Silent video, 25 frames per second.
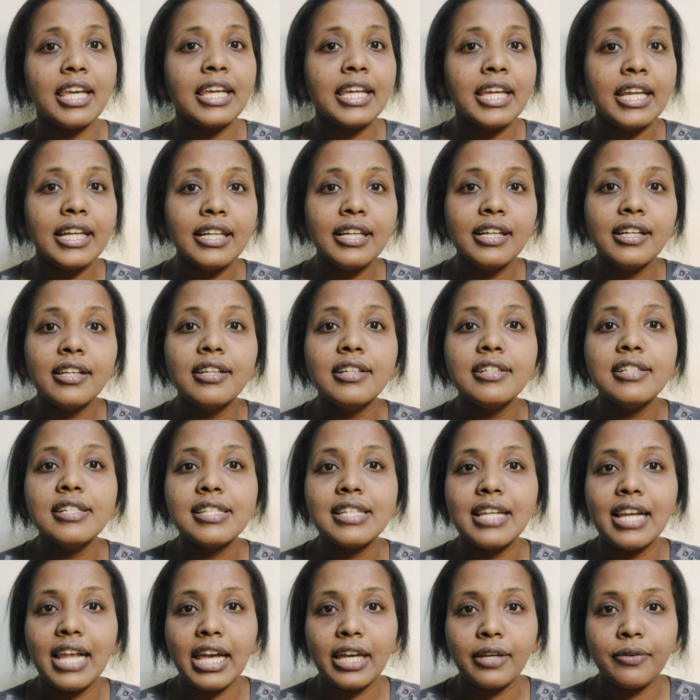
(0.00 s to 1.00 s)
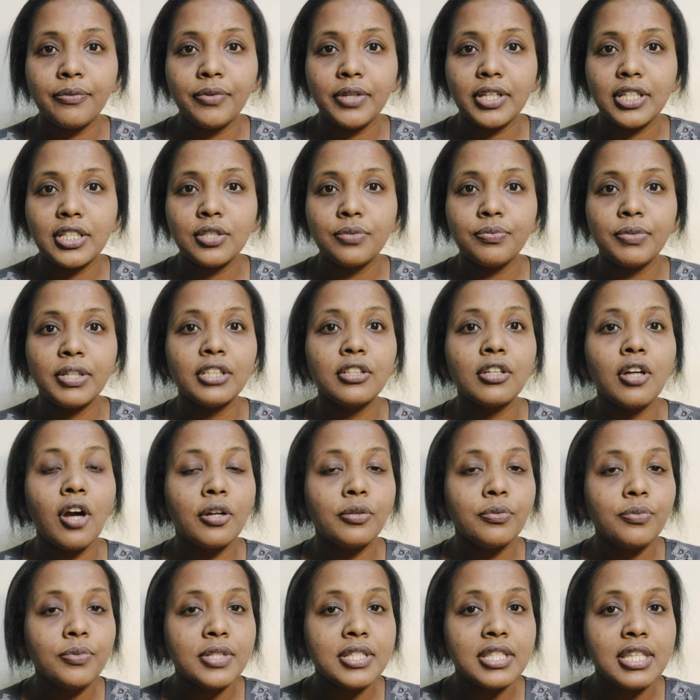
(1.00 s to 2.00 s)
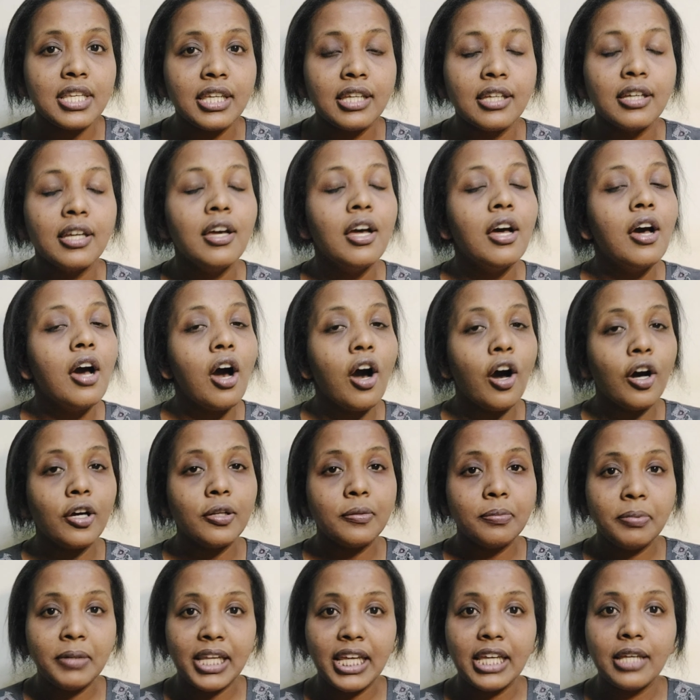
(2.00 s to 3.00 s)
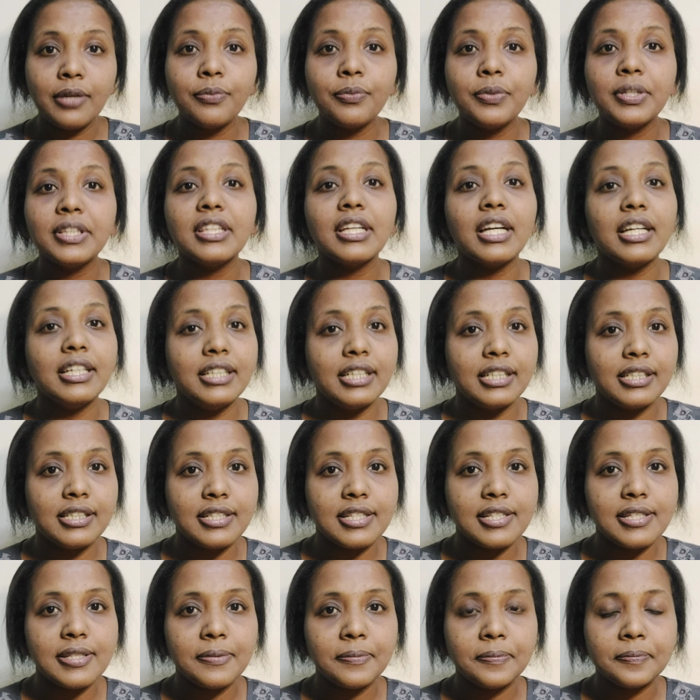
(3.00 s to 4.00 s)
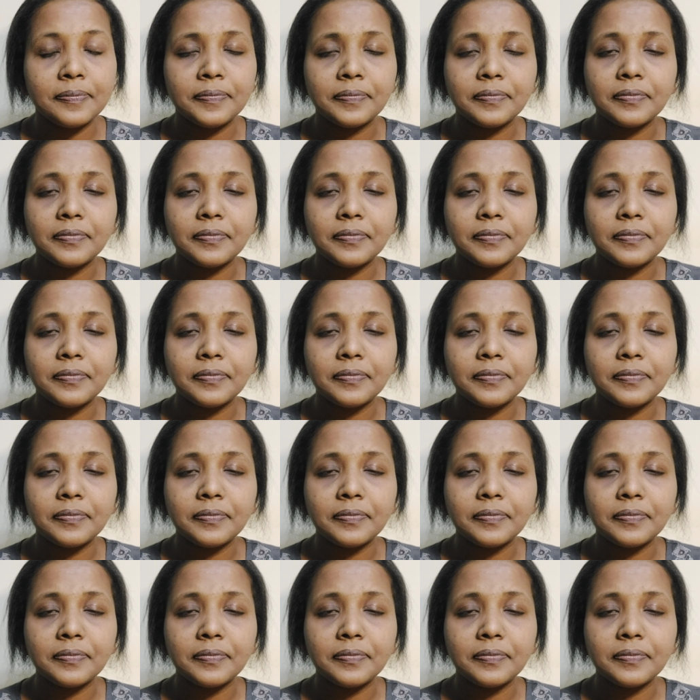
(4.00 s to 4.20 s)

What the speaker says: a kid learns language when conversing or playing with adults.